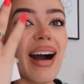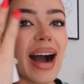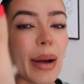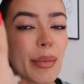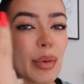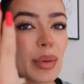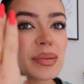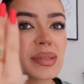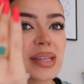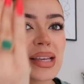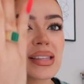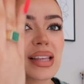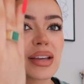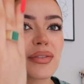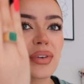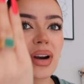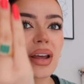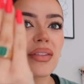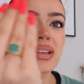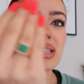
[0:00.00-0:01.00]
I'm obsessed. I
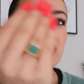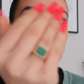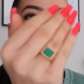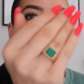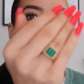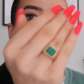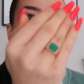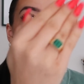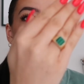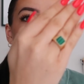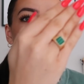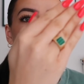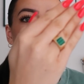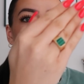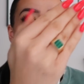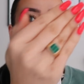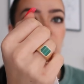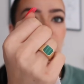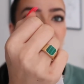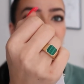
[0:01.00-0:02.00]
feel like this might even
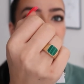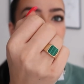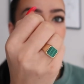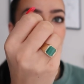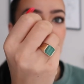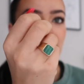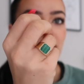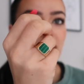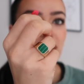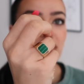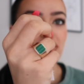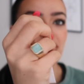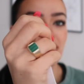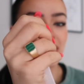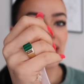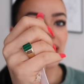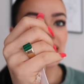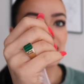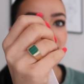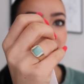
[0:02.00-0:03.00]
be one of my favourite
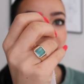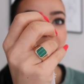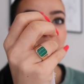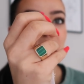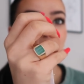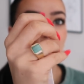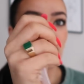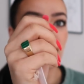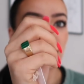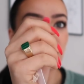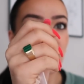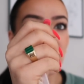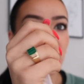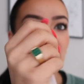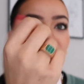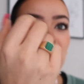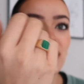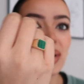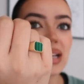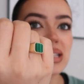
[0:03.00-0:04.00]
rings that I've got from
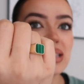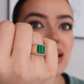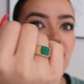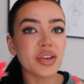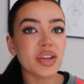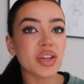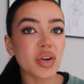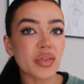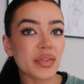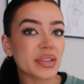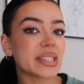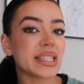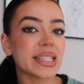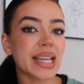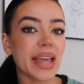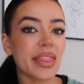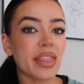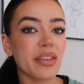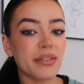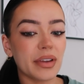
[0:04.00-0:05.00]
Ana Luisa. You can obviously
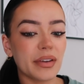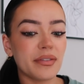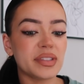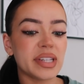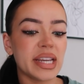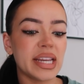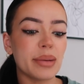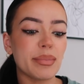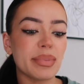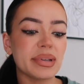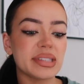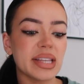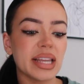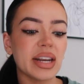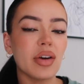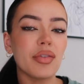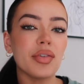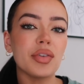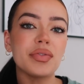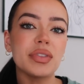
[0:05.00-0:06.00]
get the
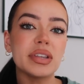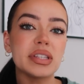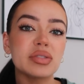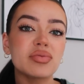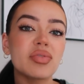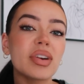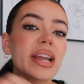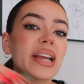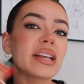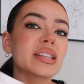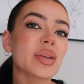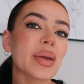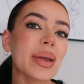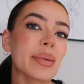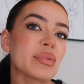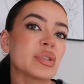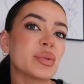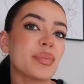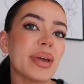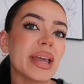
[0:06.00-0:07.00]
15% off of this ring, so
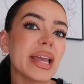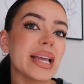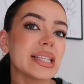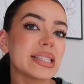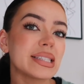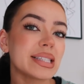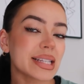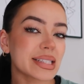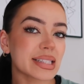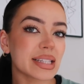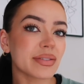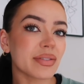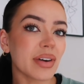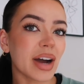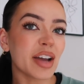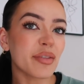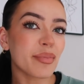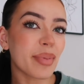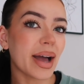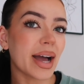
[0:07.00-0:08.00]
it would be
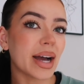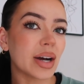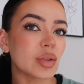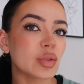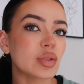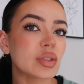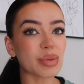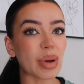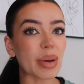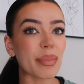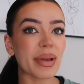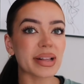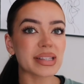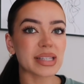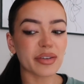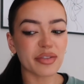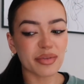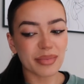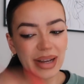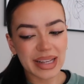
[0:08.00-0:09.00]
£65. That's what I picked
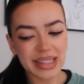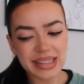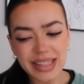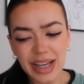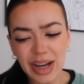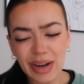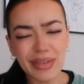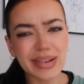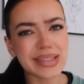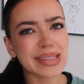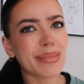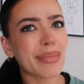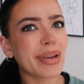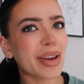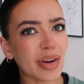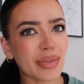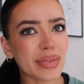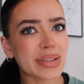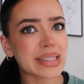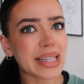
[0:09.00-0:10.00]
up for myself because I
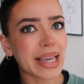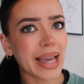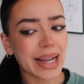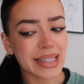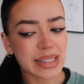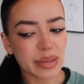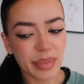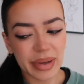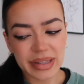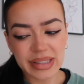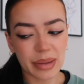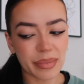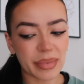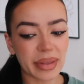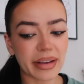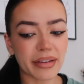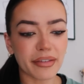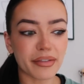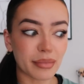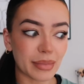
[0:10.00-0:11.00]
mean obviously I had to pick
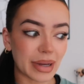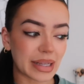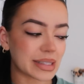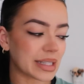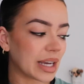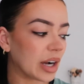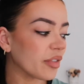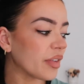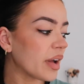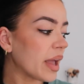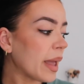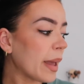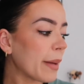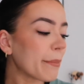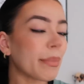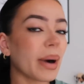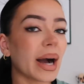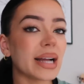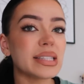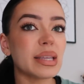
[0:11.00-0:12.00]
something for myself,
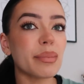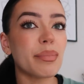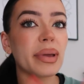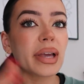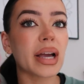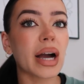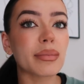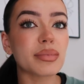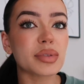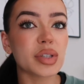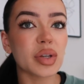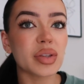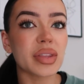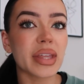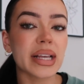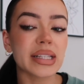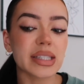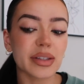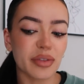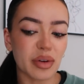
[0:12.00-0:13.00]
but I did pick up 2
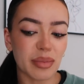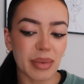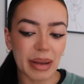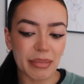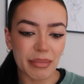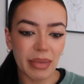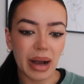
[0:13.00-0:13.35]
things for my